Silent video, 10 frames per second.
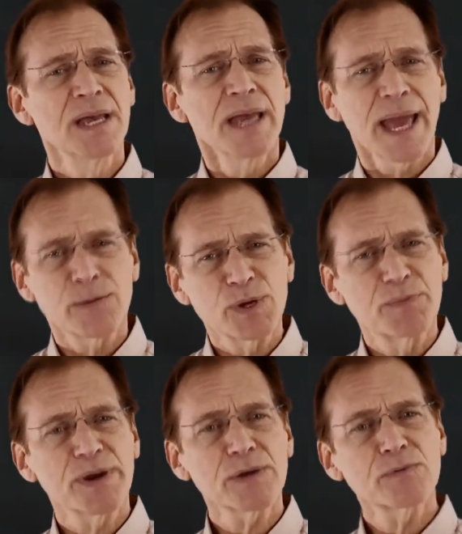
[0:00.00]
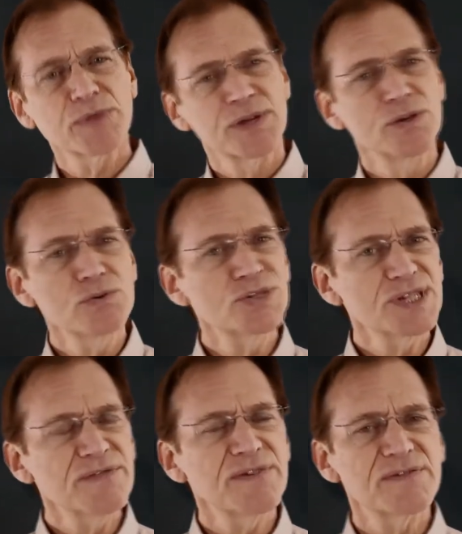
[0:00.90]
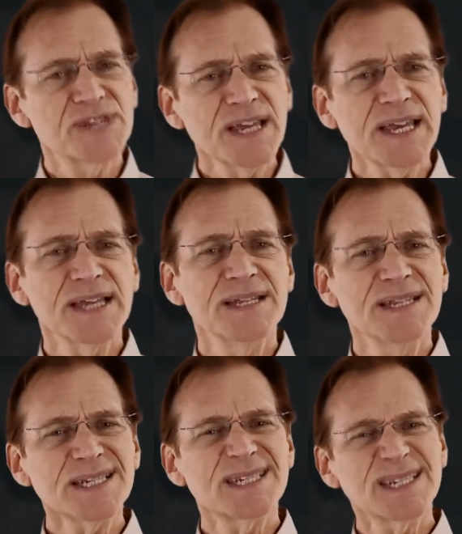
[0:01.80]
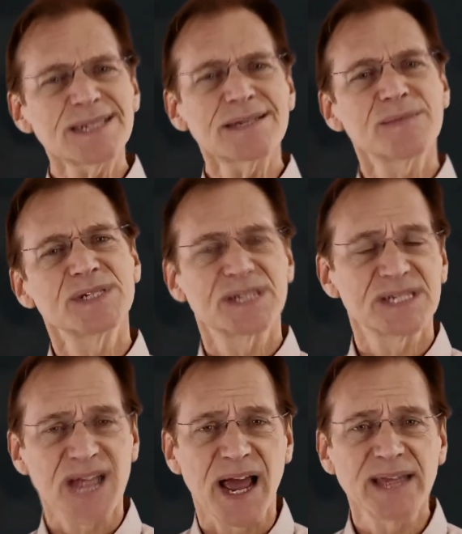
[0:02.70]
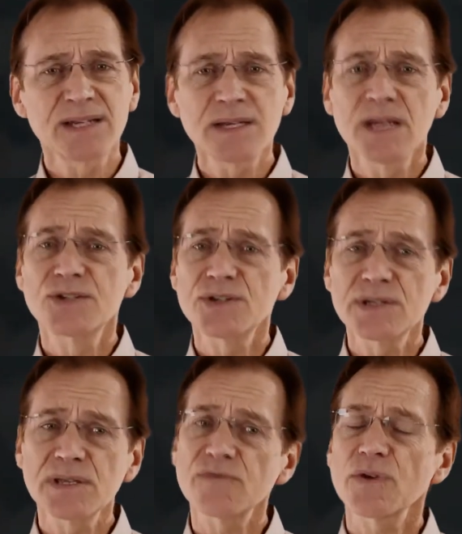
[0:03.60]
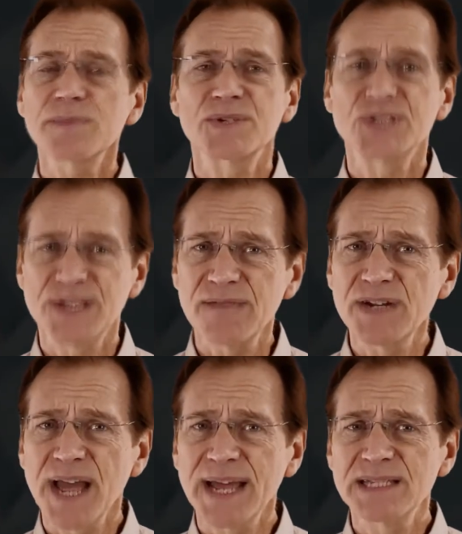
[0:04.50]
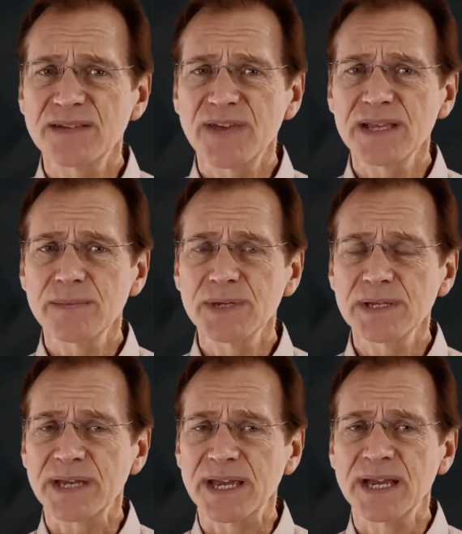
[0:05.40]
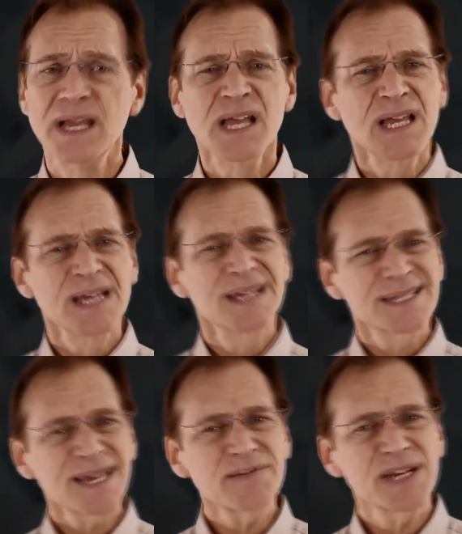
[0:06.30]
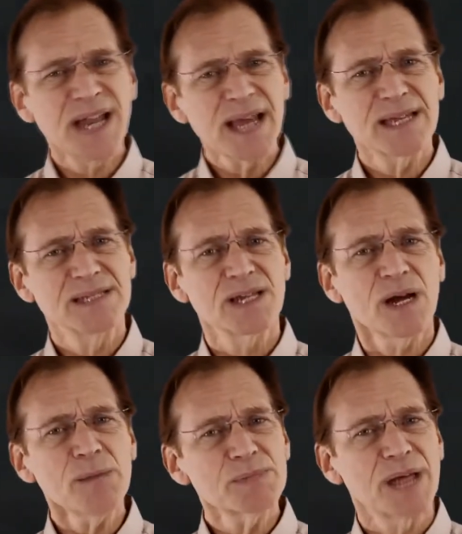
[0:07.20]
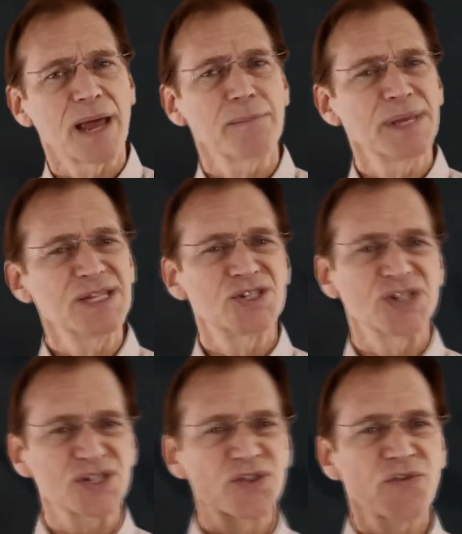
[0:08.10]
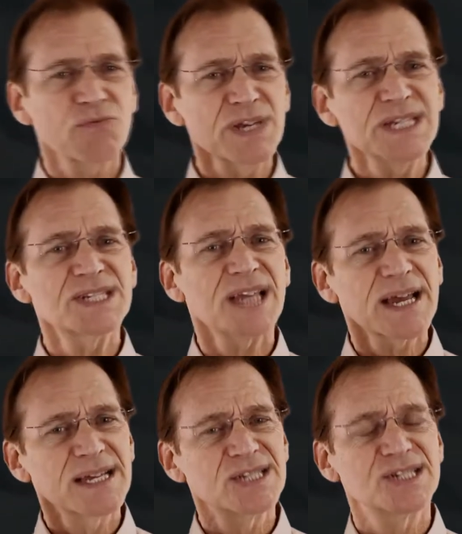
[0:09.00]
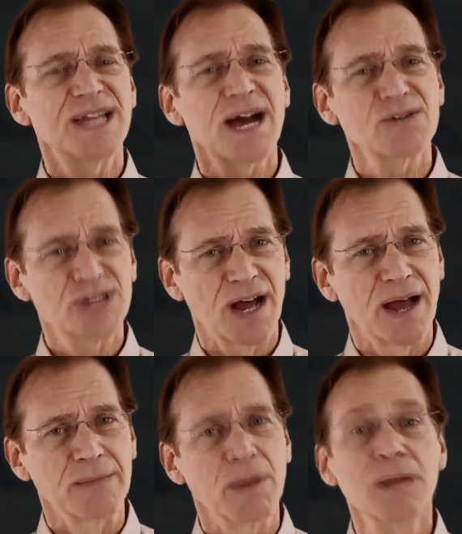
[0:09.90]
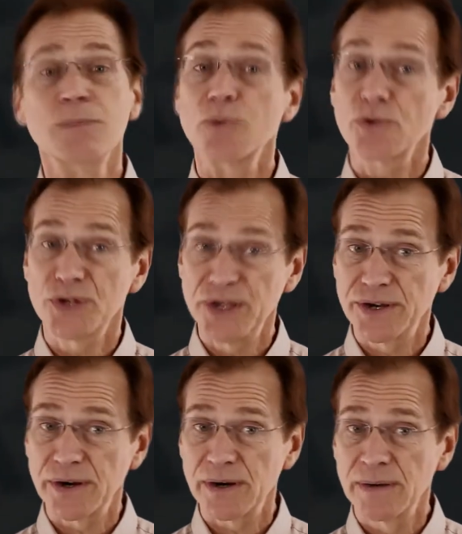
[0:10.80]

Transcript: And when paired with a new Z15, this system is designed to deliver up to seven nines availability, Seven nines uptime means just three seconds downtime per year.